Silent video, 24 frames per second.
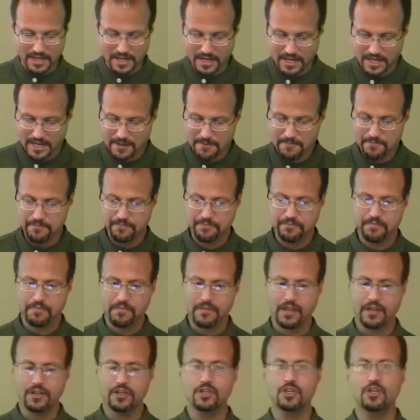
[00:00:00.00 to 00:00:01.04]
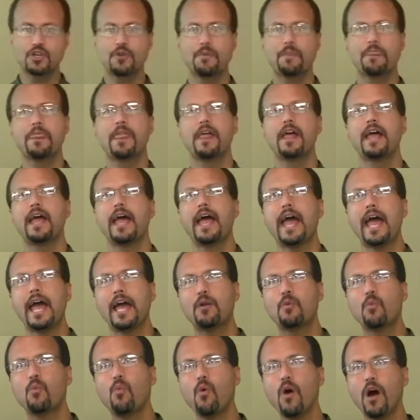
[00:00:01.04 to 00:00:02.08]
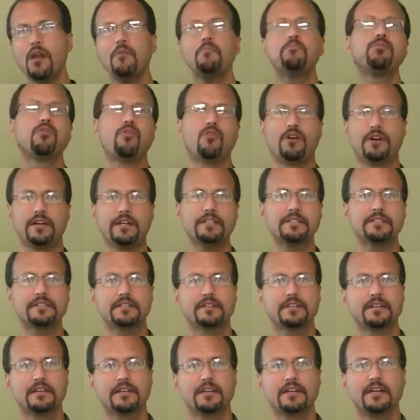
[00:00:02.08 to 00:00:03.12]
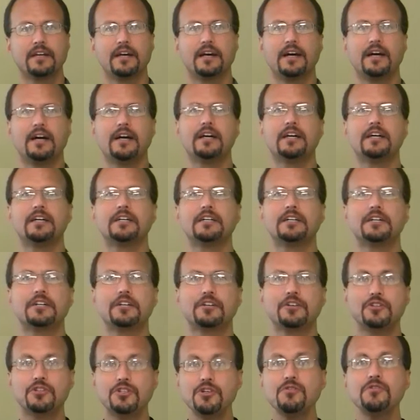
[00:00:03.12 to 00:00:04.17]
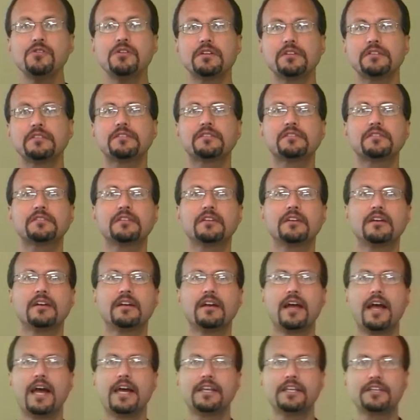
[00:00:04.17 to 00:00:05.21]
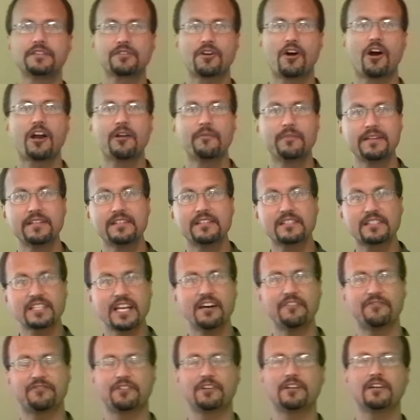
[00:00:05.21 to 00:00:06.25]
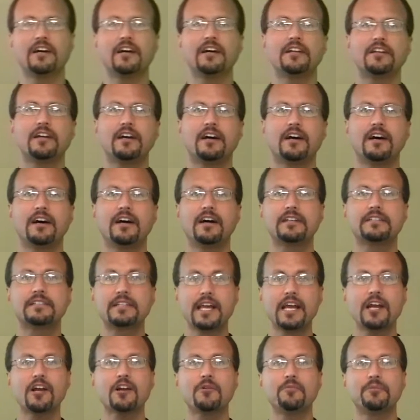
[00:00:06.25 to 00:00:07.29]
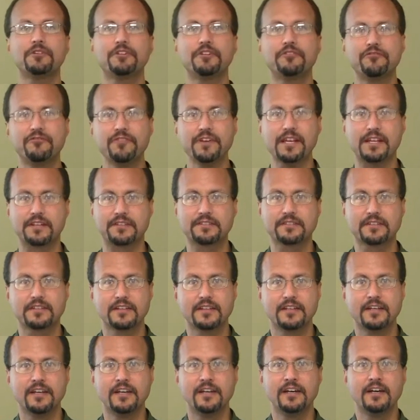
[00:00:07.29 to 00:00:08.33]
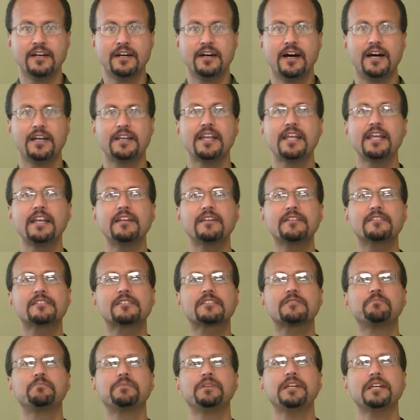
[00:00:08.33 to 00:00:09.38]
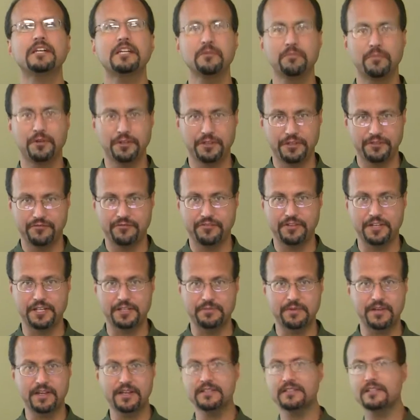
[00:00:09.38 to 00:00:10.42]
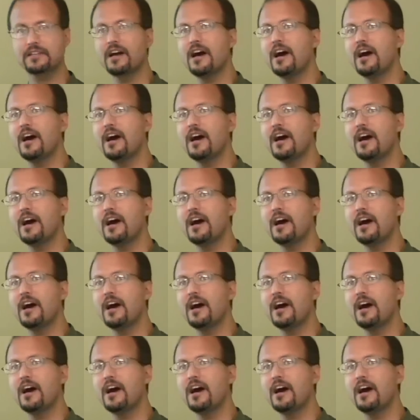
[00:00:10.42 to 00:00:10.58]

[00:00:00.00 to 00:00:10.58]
At one point, Judas and his army suffer a terrible defeat, an inexplicable defeat, because